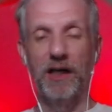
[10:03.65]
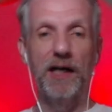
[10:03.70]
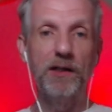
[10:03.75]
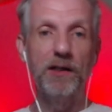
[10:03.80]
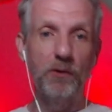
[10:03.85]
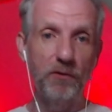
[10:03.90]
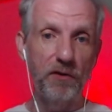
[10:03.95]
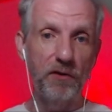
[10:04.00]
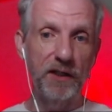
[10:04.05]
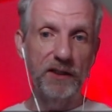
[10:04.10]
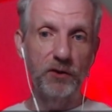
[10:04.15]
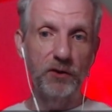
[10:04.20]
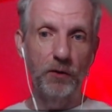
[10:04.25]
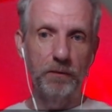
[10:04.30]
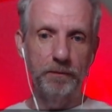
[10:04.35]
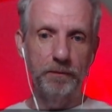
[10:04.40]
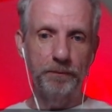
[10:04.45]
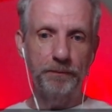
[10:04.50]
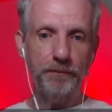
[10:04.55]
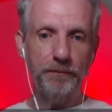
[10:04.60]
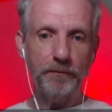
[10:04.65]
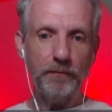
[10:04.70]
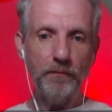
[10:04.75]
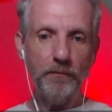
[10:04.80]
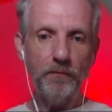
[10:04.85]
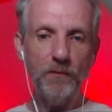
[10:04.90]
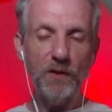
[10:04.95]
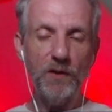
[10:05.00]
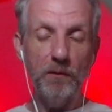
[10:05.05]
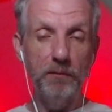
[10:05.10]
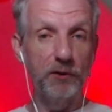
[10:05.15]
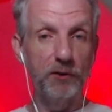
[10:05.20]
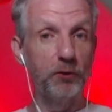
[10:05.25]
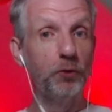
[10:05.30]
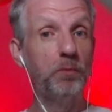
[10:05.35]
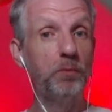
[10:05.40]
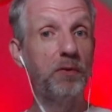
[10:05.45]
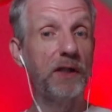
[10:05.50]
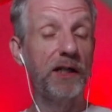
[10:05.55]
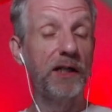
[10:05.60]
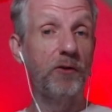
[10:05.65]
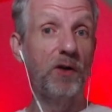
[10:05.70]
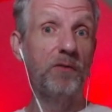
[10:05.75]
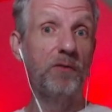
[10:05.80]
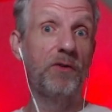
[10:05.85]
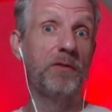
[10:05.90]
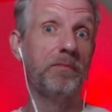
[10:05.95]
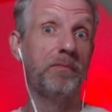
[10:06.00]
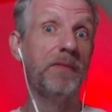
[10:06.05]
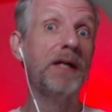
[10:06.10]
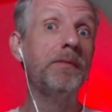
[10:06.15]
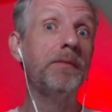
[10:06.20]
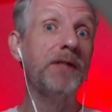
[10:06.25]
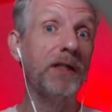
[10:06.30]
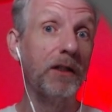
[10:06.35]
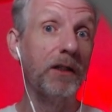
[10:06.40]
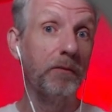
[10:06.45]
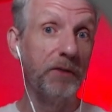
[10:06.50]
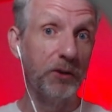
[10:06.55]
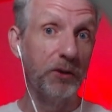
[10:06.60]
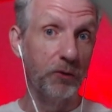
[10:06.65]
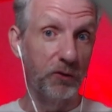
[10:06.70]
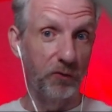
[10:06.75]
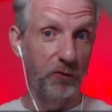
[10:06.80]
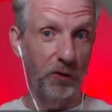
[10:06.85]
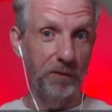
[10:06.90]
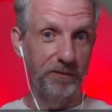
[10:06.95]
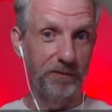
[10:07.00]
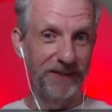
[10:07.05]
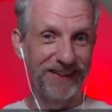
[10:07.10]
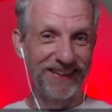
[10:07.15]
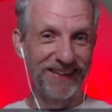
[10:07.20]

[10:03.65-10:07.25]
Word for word: I don't think so, but do play around with it. Maybe it'll be useful.